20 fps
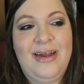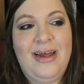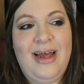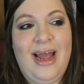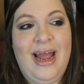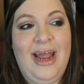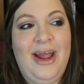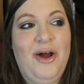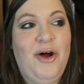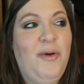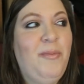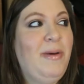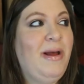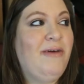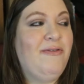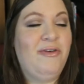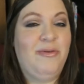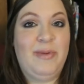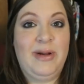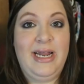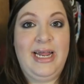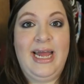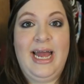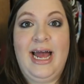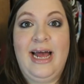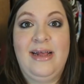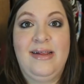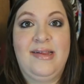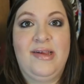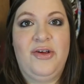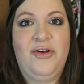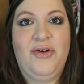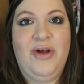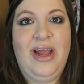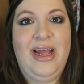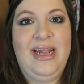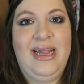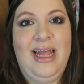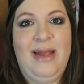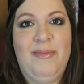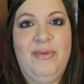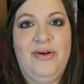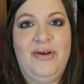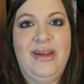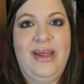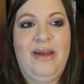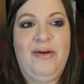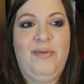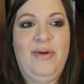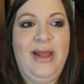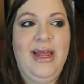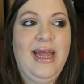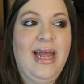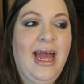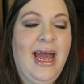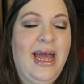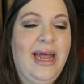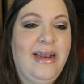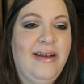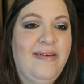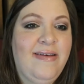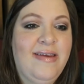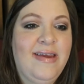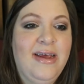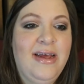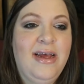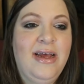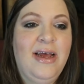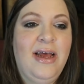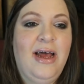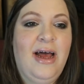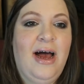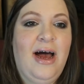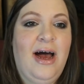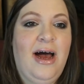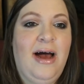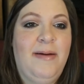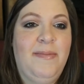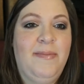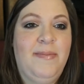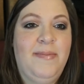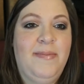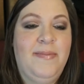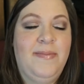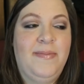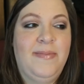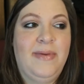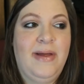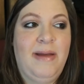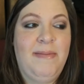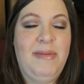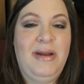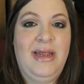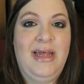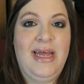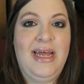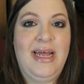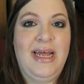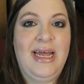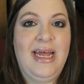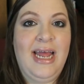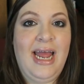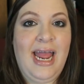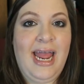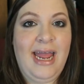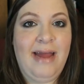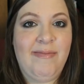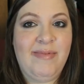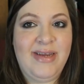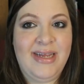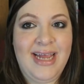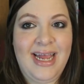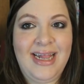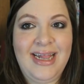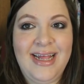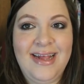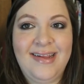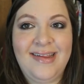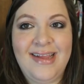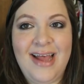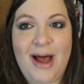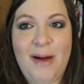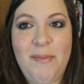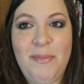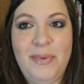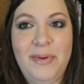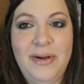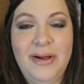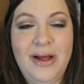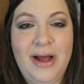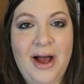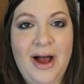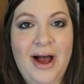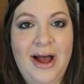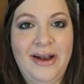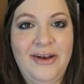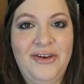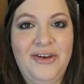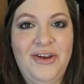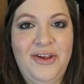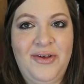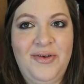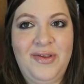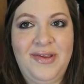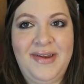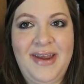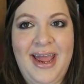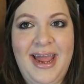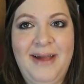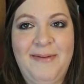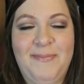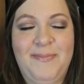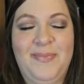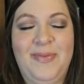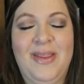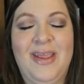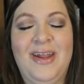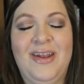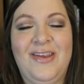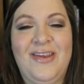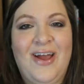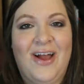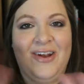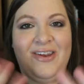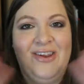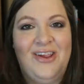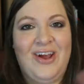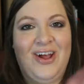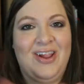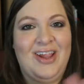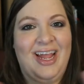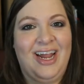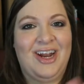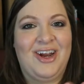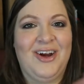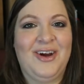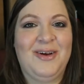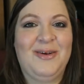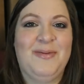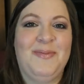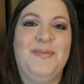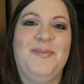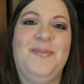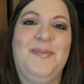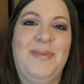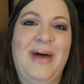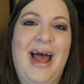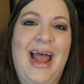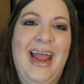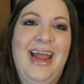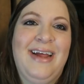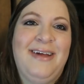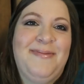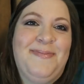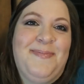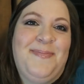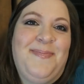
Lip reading: I hope everybody has a great Labor Day weekend. I'm going to aim to get this up on Tuesday. Talk to y'all later. Bye.